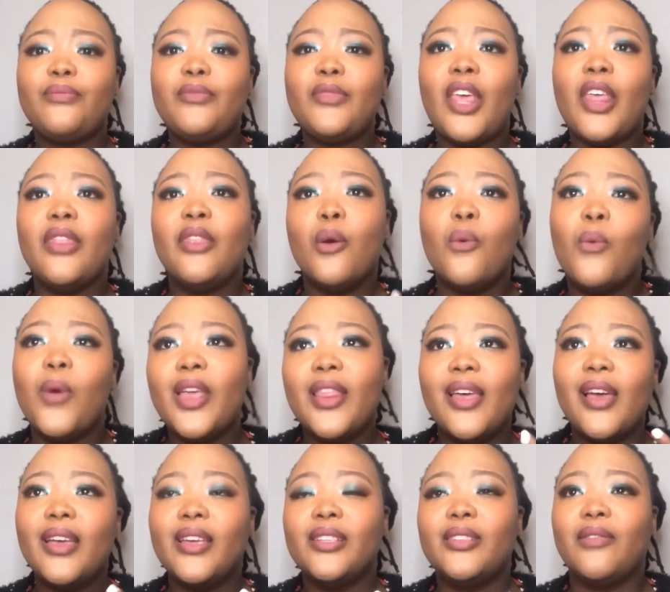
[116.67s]
the
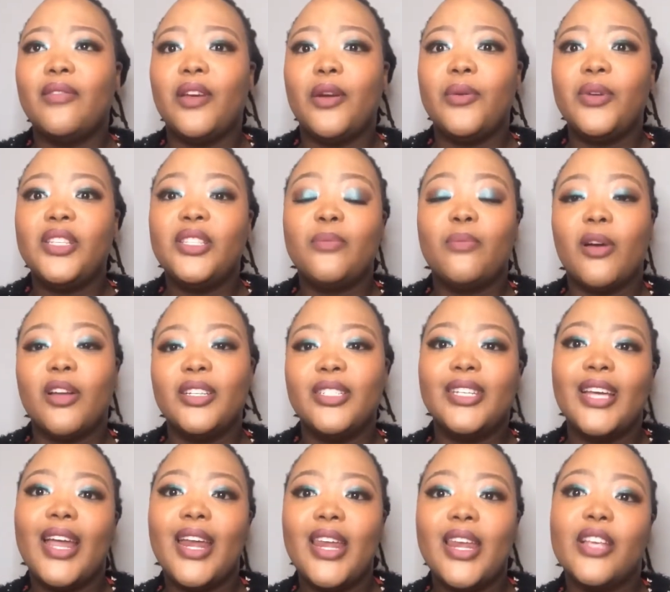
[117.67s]
weather is very
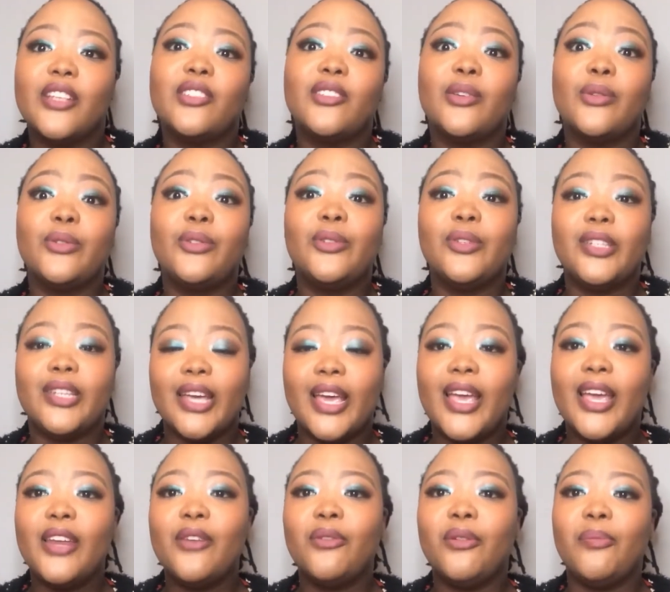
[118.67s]
spontaneous. So
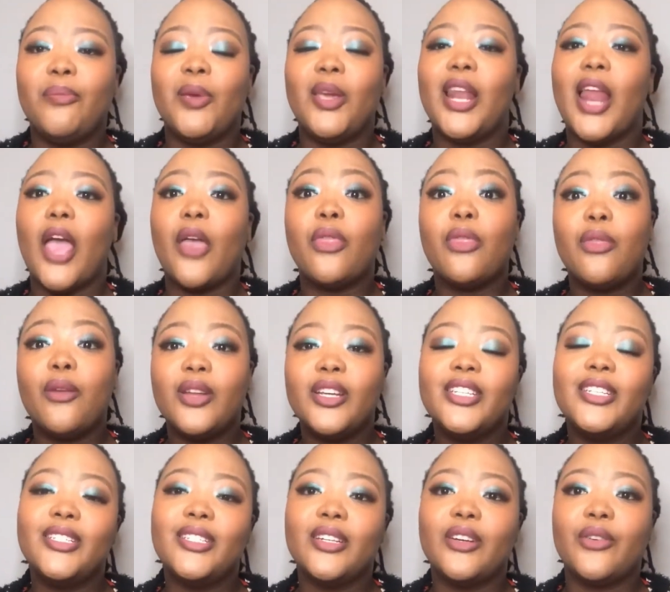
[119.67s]
today it'll be like
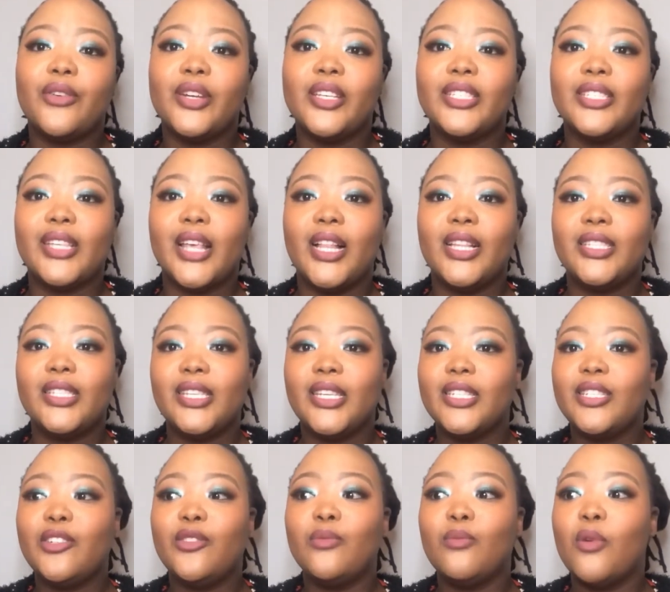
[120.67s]
30 degrees
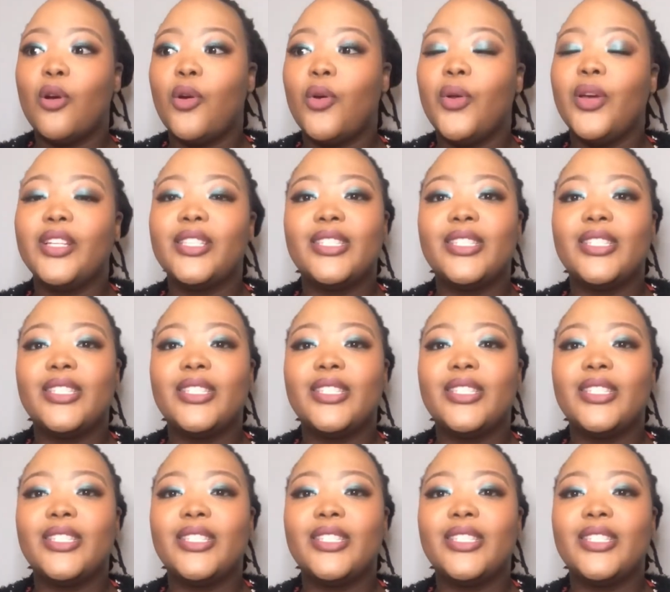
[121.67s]
Celsius, tomorrow it's